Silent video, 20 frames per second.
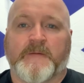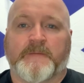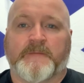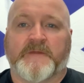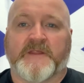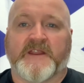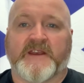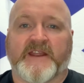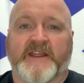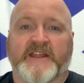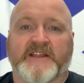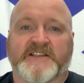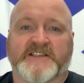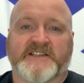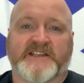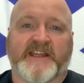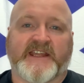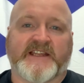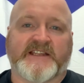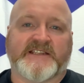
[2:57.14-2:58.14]
the United
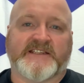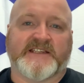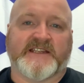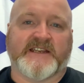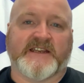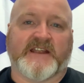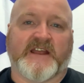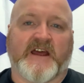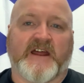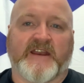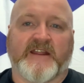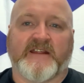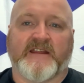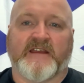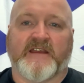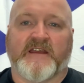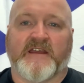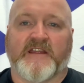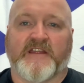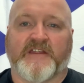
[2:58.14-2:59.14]
States and
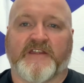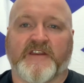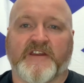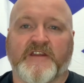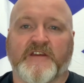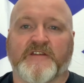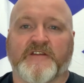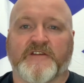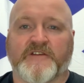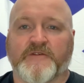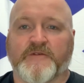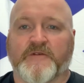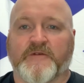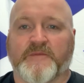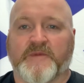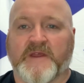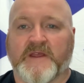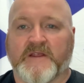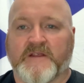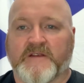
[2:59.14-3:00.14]
Canada, 3 other
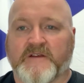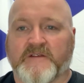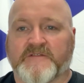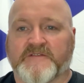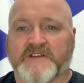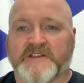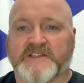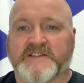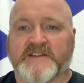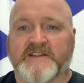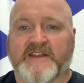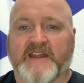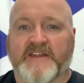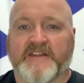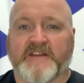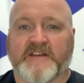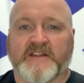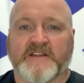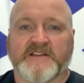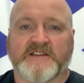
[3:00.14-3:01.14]
European countries, the
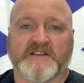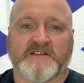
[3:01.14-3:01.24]
Netherlands,